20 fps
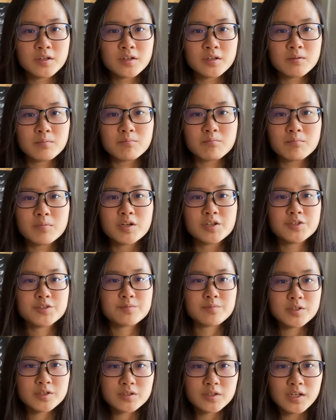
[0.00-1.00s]
much,
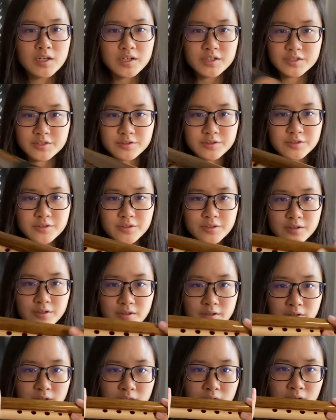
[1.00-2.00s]
much larger.
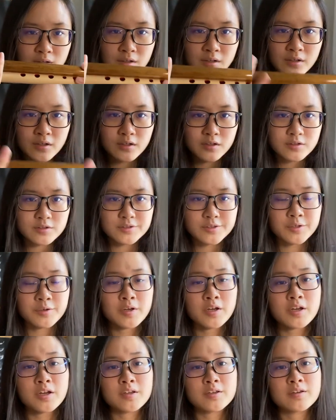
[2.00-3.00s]
So
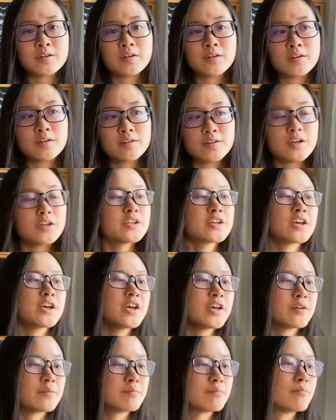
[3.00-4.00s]
I thought
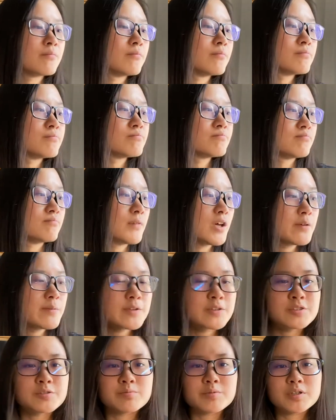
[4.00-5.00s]
again, maybe
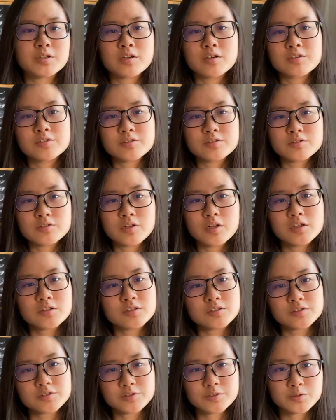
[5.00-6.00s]
it's because it's longer,
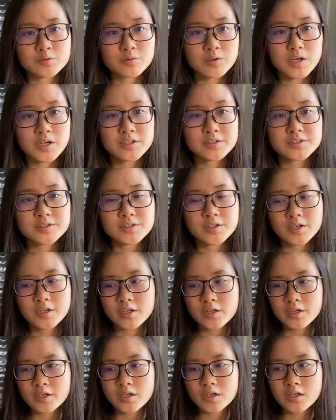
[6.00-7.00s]
so it requires
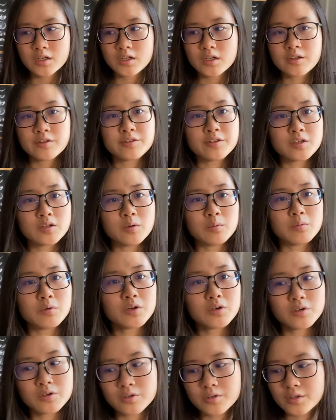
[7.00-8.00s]
a thicker
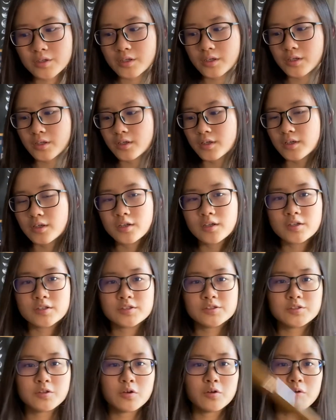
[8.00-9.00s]
wall.
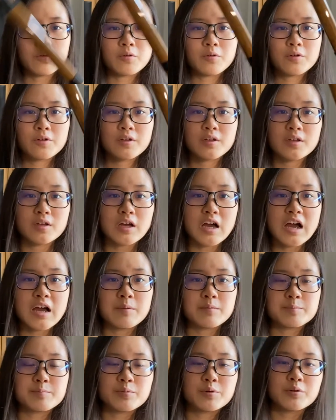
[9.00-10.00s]
So I
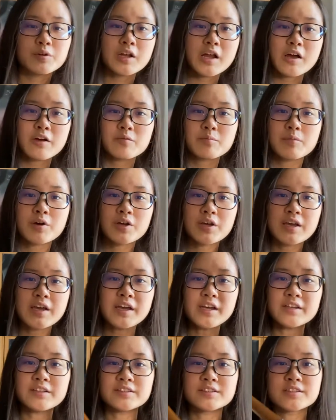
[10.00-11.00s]
pull out my
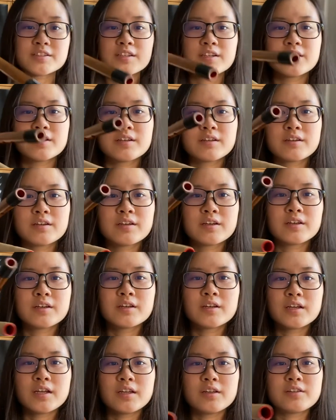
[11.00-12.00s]
8,
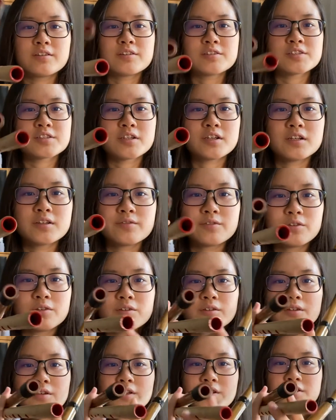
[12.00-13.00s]
and I discover
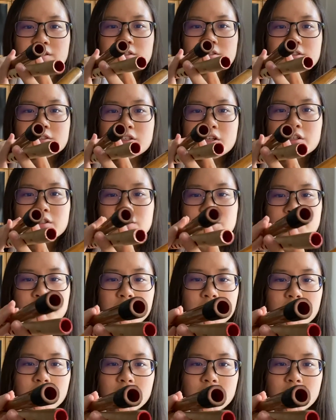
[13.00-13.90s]
it's astonishing.